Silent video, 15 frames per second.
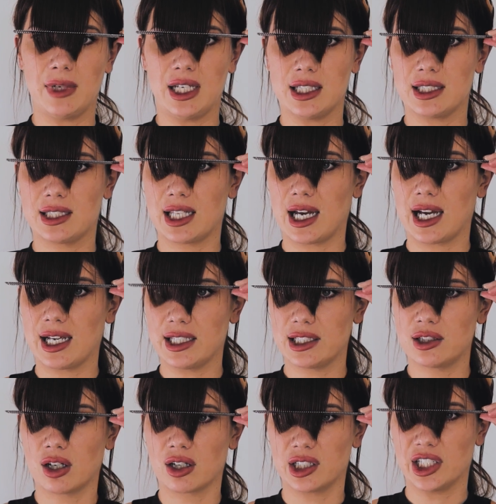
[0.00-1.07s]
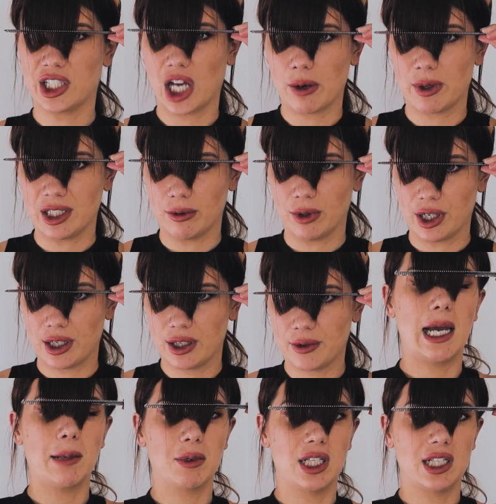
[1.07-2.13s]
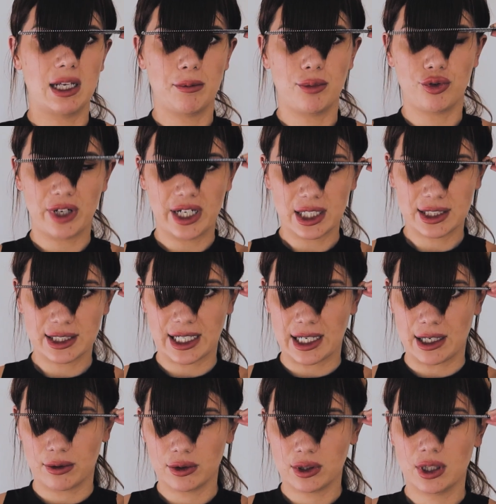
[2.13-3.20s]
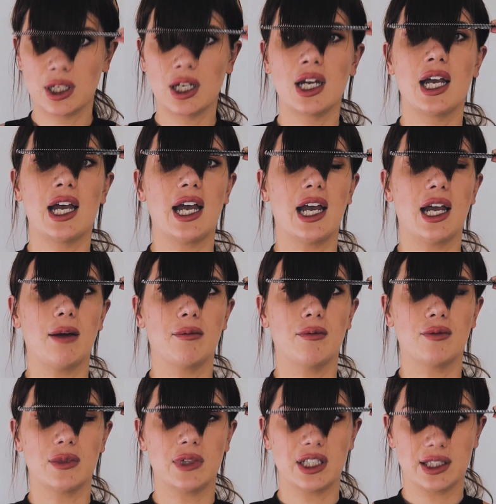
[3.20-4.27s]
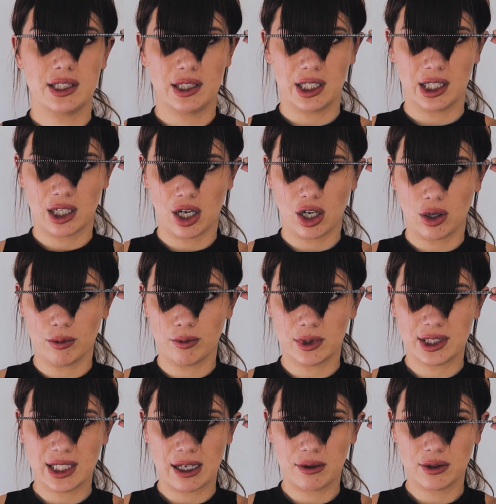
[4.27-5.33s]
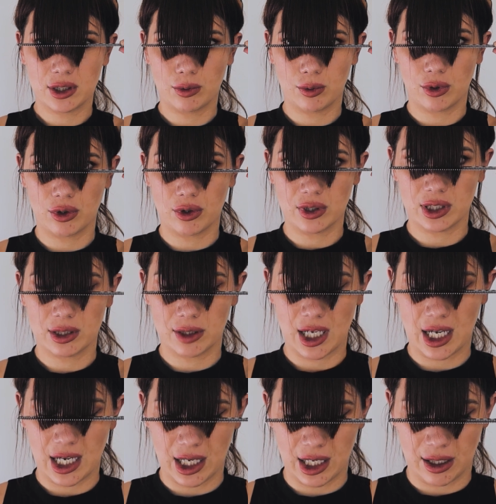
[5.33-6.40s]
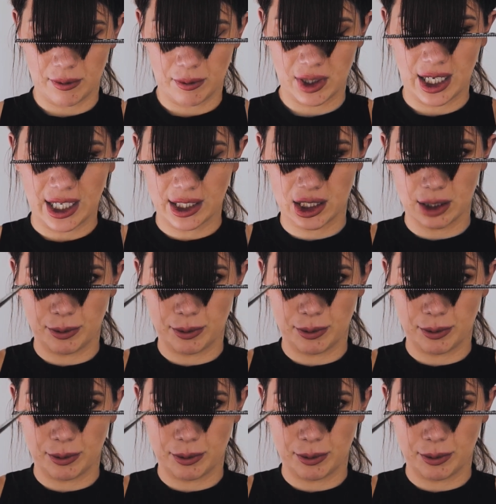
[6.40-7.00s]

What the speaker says: means that it's not going to go anywhere. I'm going to then bring down the comb down towards like